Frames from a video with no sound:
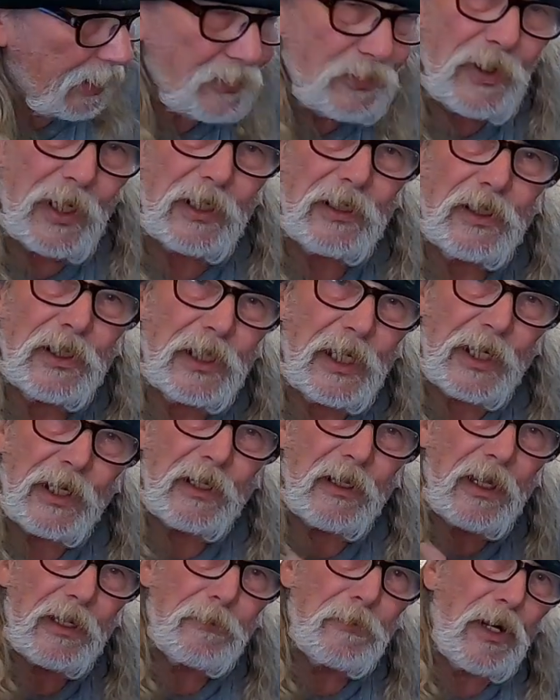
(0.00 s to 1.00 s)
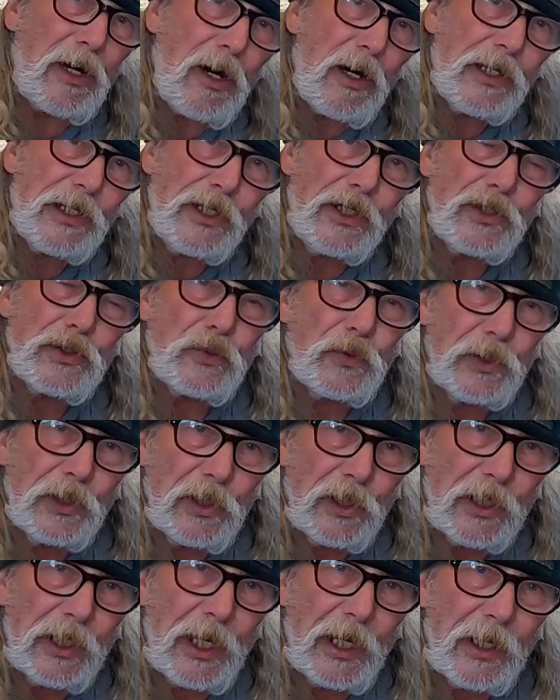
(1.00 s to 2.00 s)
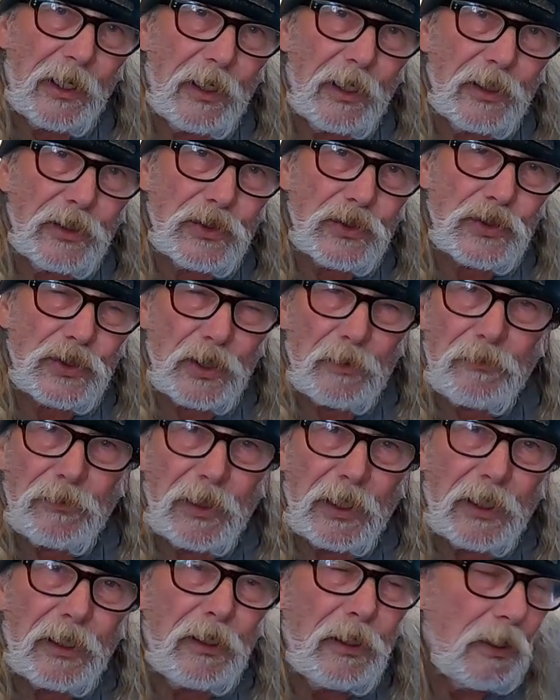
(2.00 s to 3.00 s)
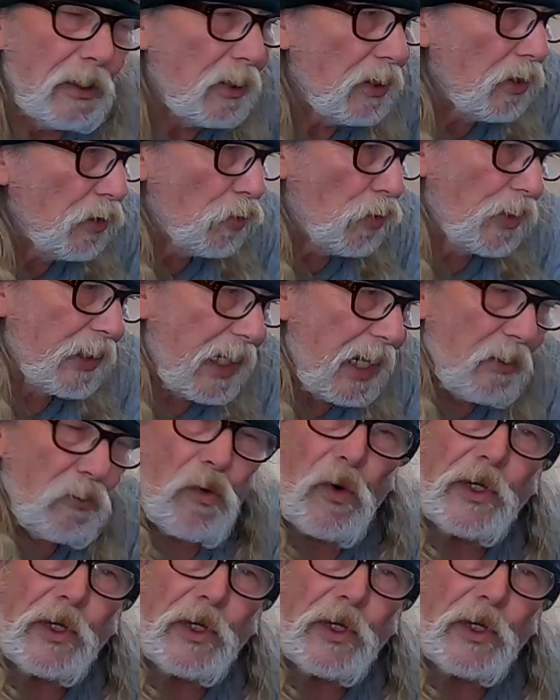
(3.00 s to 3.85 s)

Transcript: it, I try to look at it like my audience would look at it, as something, would I